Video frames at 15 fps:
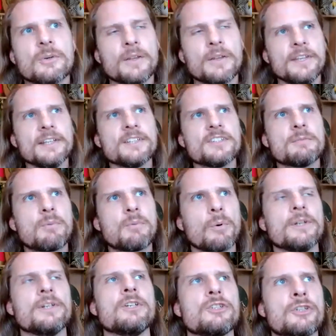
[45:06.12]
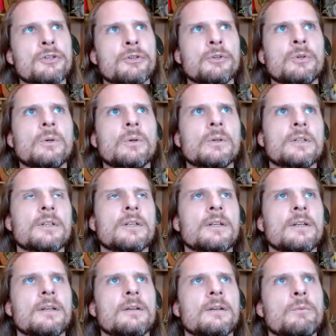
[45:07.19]
so I think it's important to,
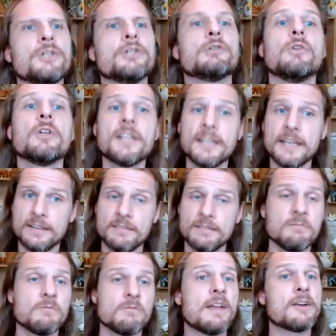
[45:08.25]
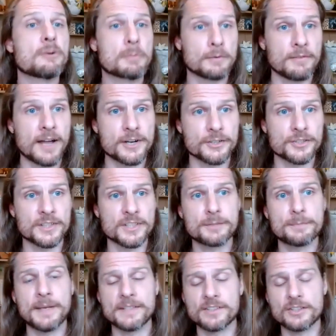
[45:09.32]
when you're looking at vendor providers in
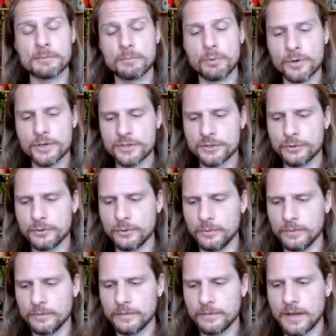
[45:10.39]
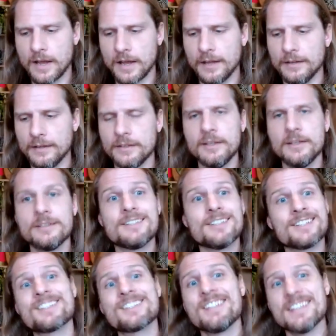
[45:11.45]
this space, it's important to
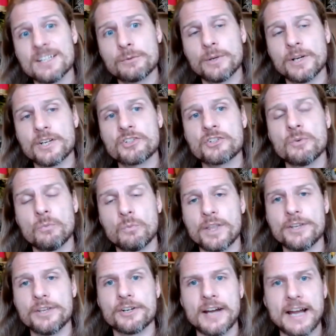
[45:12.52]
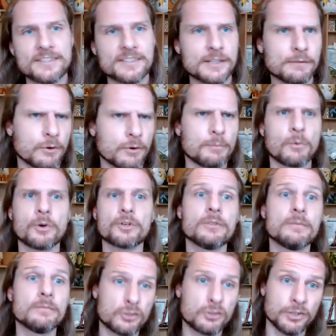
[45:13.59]
distinguish whether you're asking for
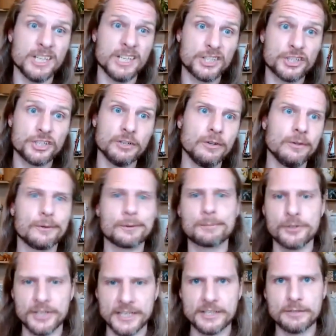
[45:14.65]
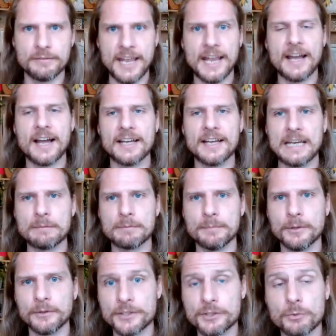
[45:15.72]
more traditional or predictive AI
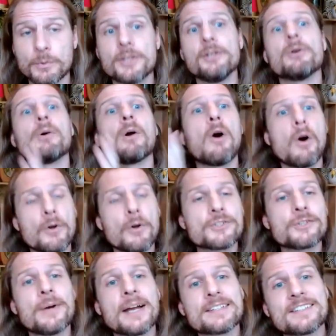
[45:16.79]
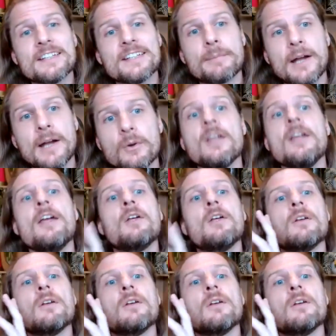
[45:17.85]
capabilities, or whether you're also asking about